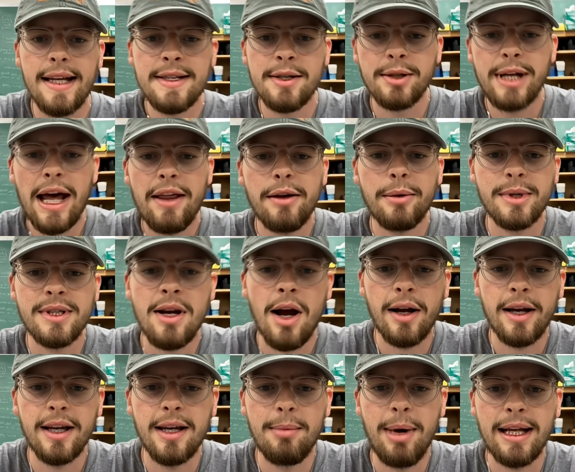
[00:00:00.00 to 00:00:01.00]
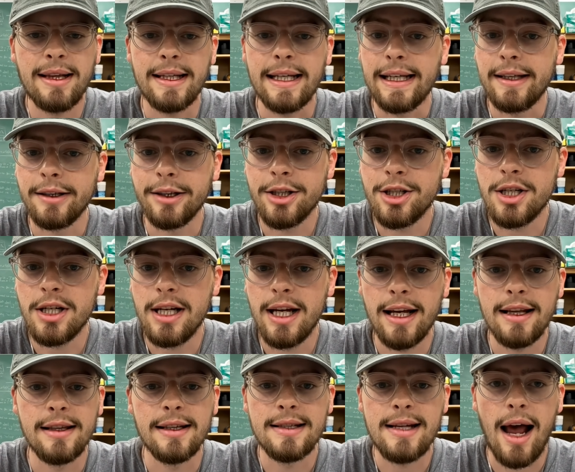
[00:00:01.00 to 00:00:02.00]
so now that we're talking about the energy
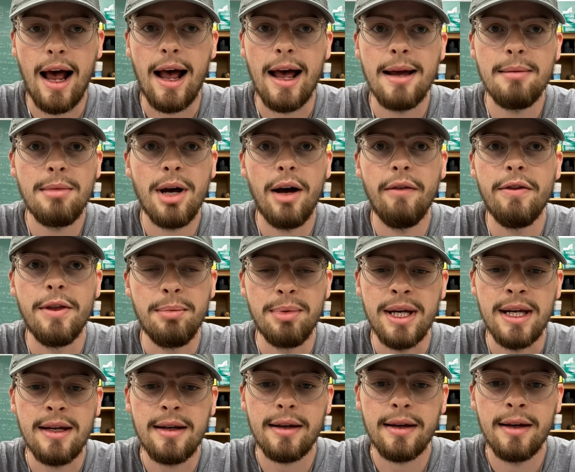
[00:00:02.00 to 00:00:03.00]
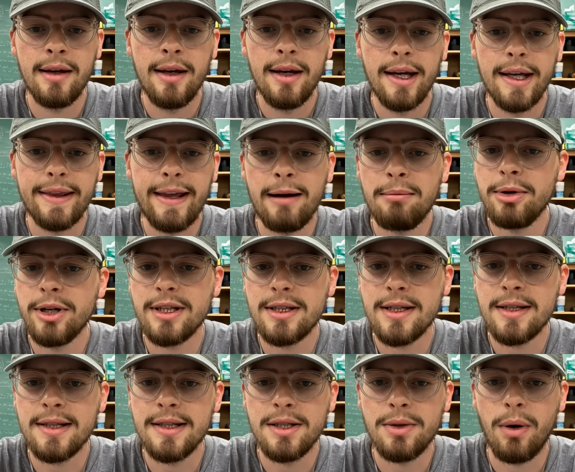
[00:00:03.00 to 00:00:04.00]
and the time of the peak, that brings
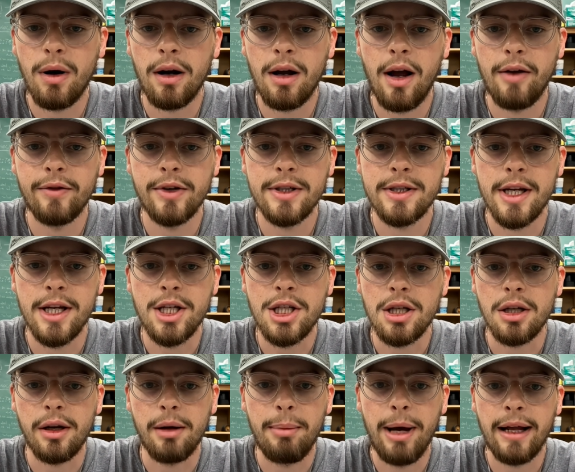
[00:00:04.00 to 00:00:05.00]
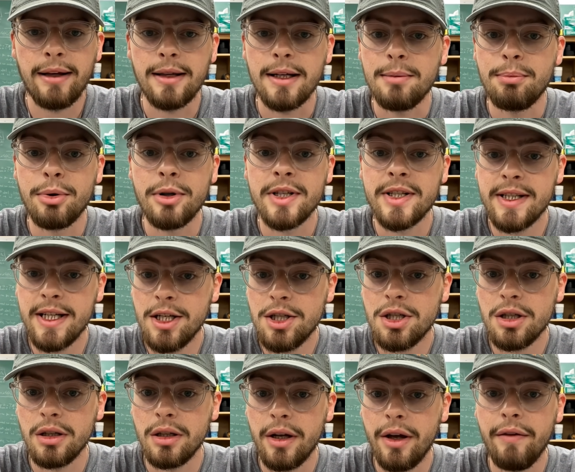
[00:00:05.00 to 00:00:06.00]
us into our conversation about the
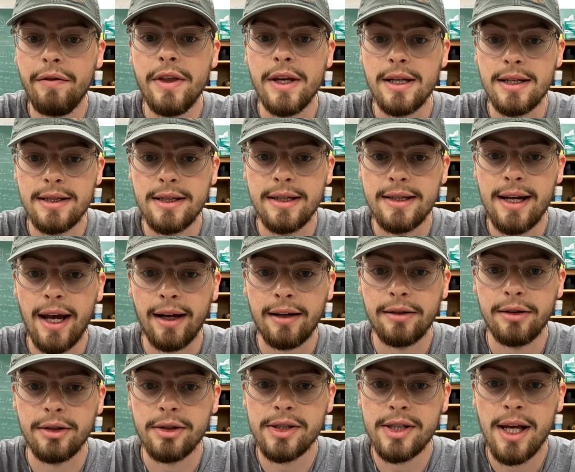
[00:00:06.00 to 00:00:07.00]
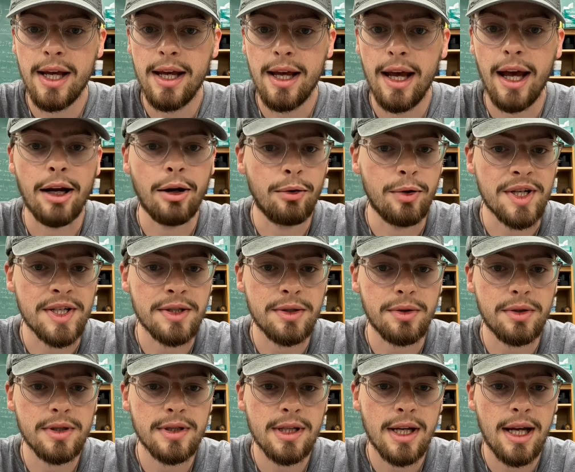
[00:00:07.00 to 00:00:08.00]
precision of these detectors and
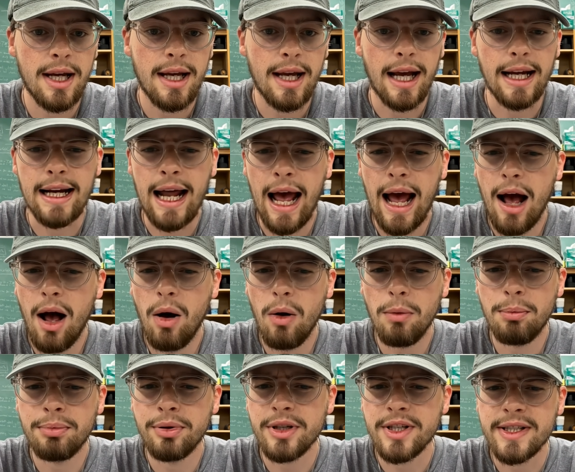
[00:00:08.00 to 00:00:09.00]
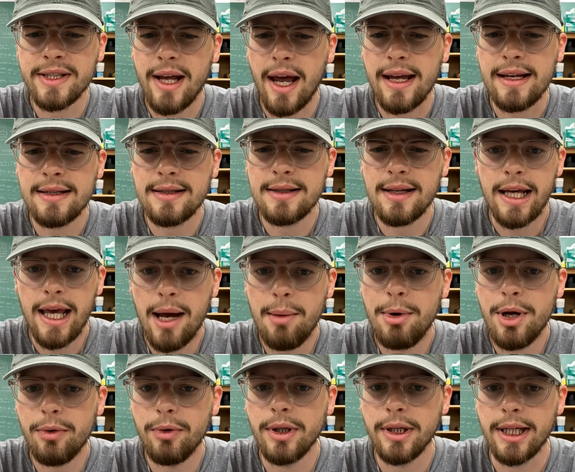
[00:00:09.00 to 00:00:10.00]
crystals, and how precise can
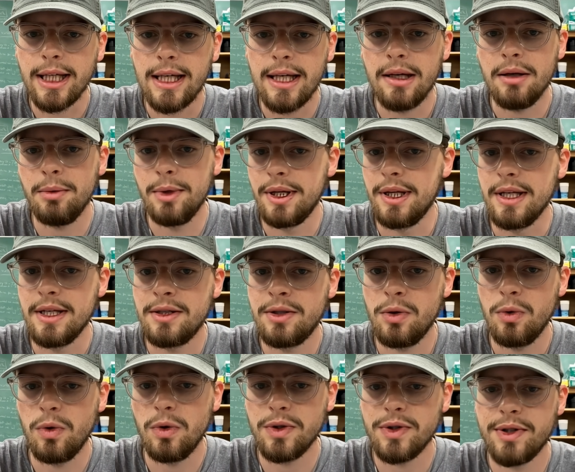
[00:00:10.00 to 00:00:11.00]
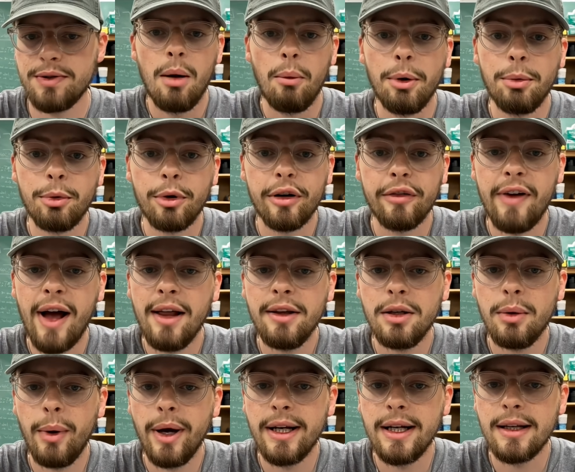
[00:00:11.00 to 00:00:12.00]
we really get with these tools. When we're
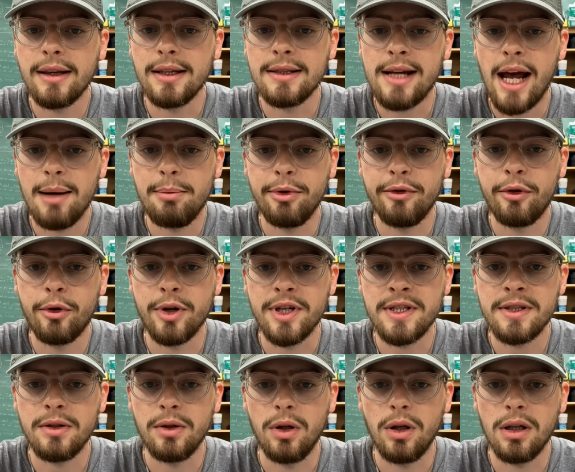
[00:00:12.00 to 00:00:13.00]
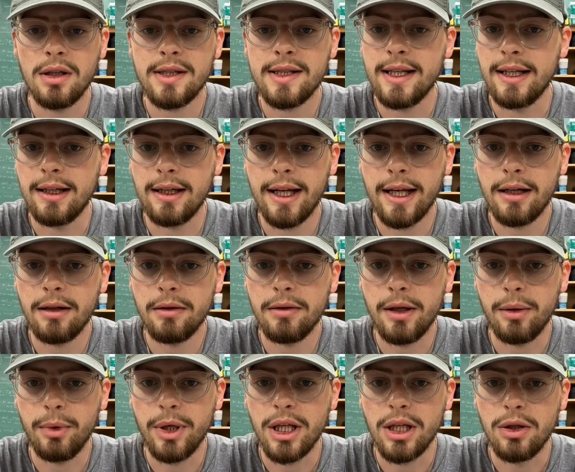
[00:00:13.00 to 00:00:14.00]
evaluating the type of crystal scintillator
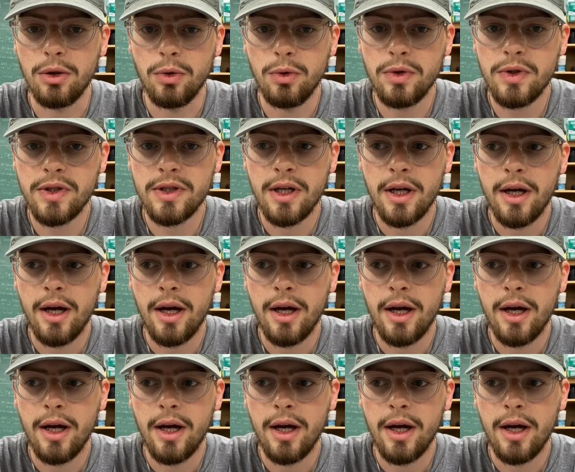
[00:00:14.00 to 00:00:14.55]
that we use,